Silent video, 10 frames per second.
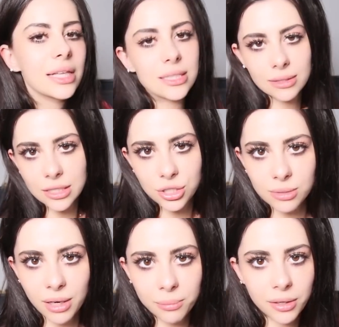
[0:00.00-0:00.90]
that's that's
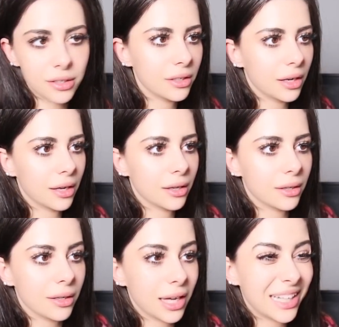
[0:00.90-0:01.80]
just my opinion
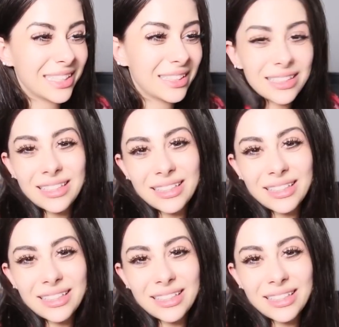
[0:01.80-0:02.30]
and I